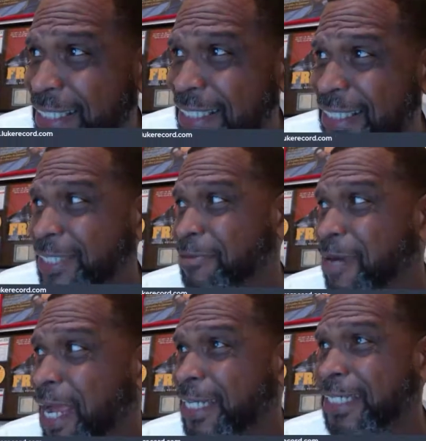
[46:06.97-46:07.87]
around
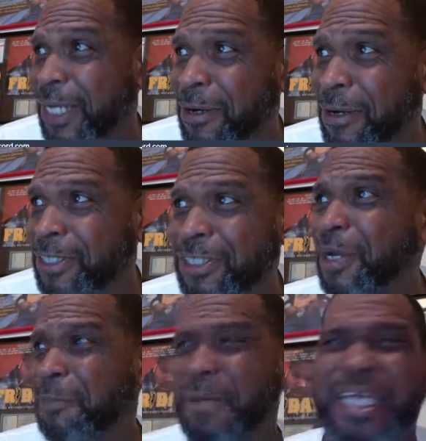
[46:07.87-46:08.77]
the corner. You can
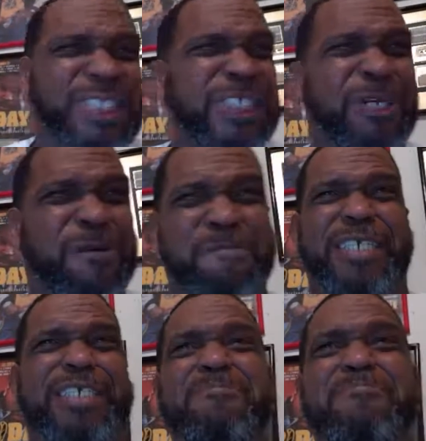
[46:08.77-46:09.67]
make so much
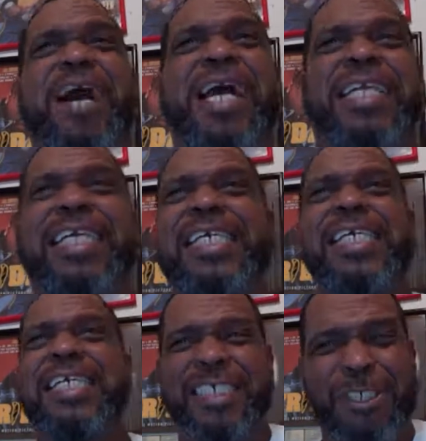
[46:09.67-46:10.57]
money
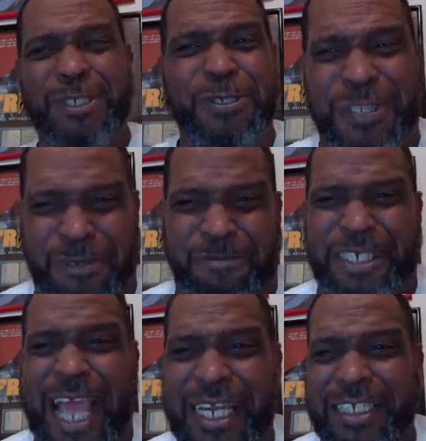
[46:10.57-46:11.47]
because you're so
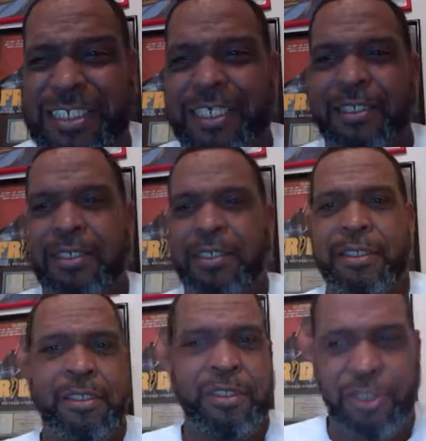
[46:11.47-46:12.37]
talented.
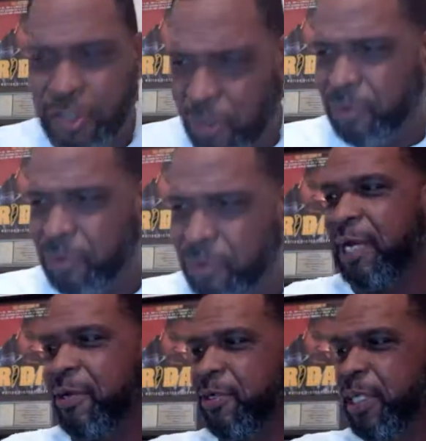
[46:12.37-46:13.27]
You don't think I
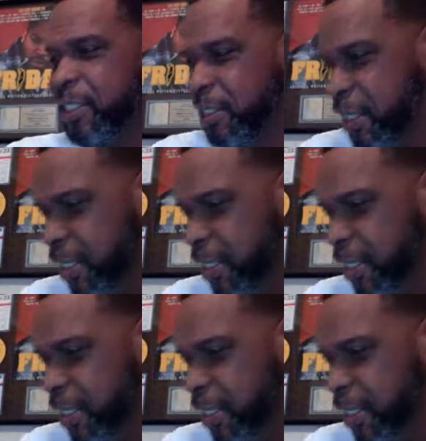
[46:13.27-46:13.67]
heard that shit?